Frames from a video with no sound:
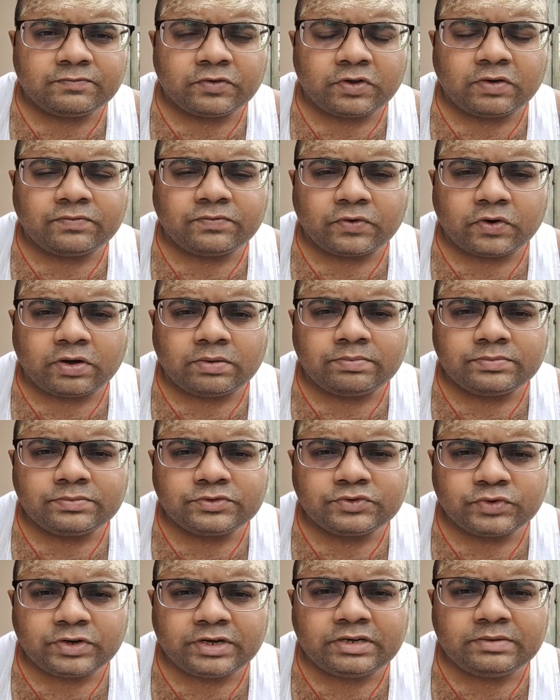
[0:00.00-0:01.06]
warm
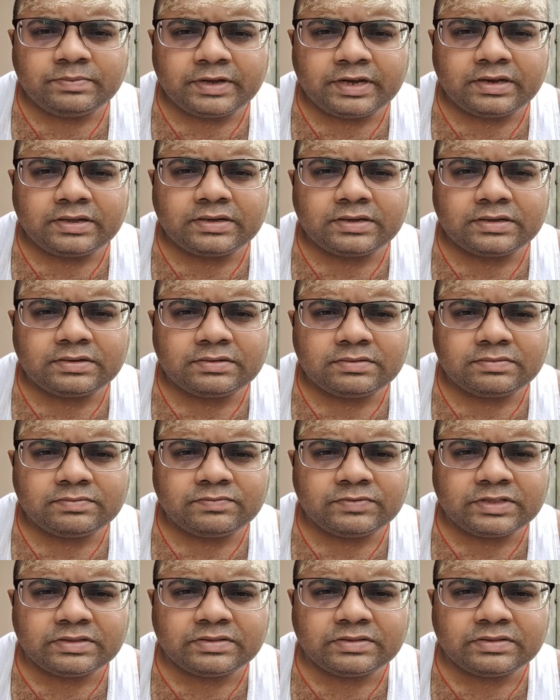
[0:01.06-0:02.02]
sweet milk with